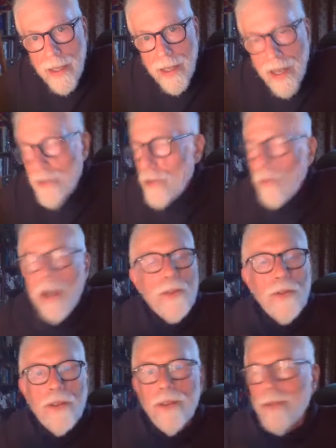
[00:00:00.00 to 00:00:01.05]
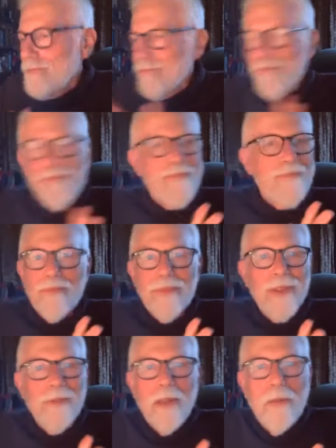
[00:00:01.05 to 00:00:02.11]
Otherwise,
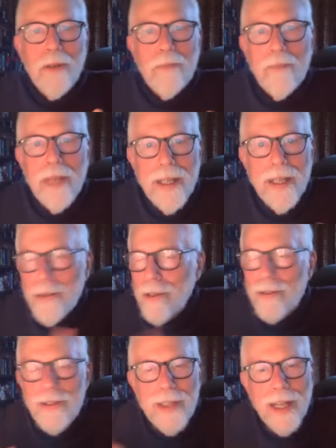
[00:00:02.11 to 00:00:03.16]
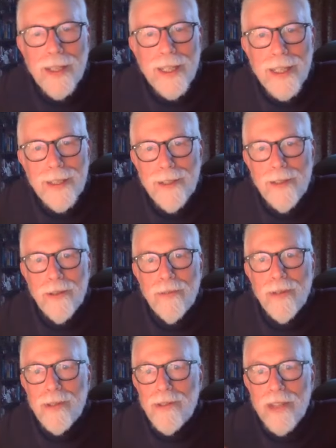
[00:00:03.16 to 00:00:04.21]
we wouldn't be here. There's nothing in the
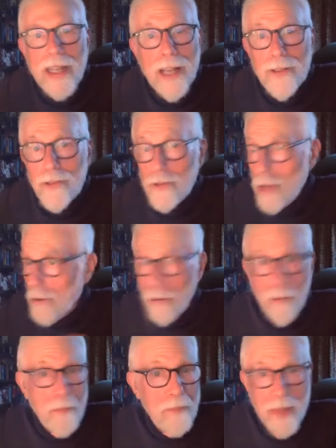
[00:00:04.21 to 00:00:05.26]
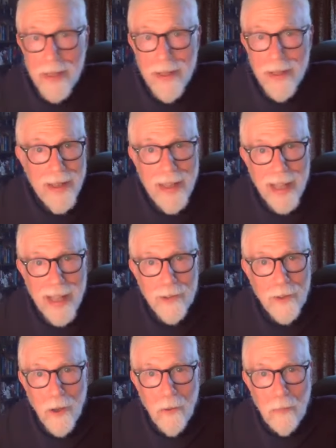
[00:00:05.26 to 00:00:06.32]
universe that has no
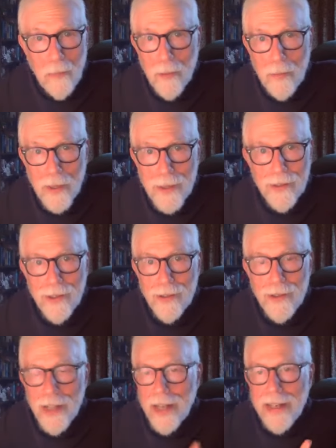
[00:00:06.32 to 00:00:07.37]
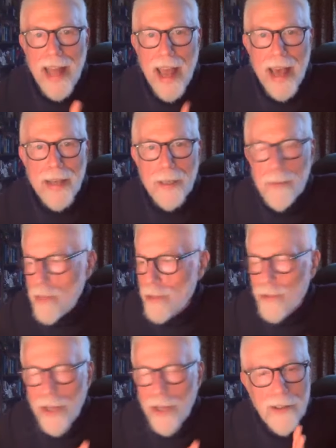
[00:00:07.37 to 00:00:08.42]
purpose. There's not an atom,
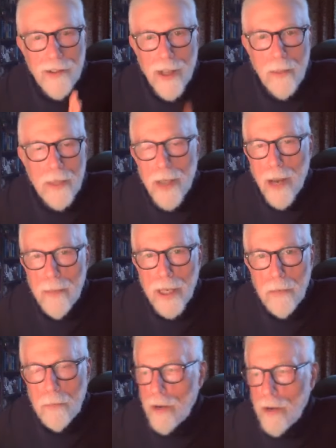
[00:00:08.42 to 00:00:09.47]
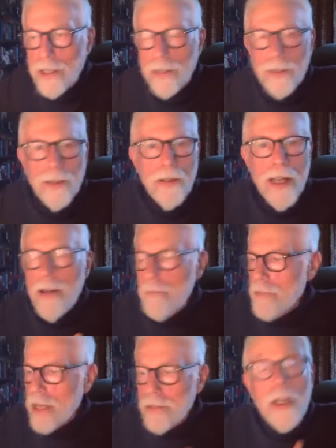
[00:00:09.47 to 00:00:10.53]
there's not a subatomic particle
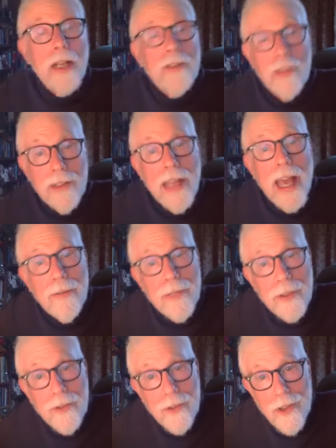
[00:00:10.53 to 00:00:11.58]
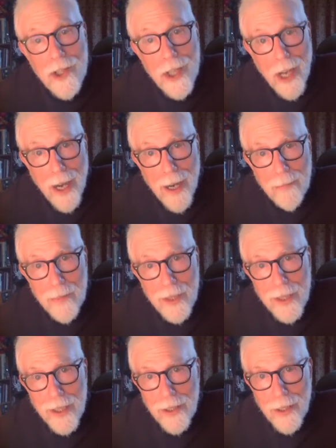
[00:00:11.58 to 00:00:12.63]
that doesn't have its job
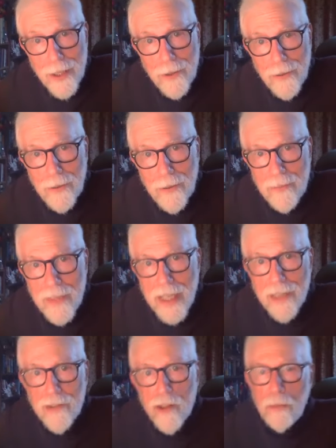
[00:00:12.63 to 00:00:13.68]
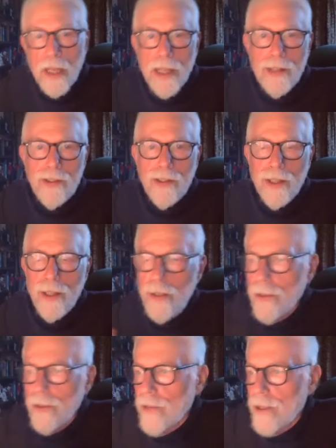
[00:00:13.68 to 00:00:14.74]
to do, its place in the
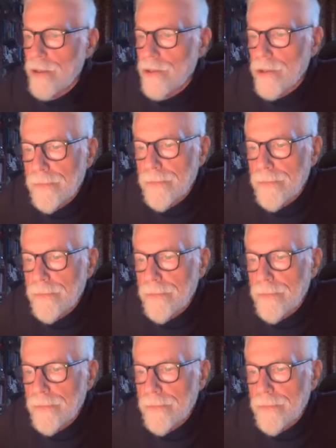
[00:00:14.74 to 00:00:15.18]
universe.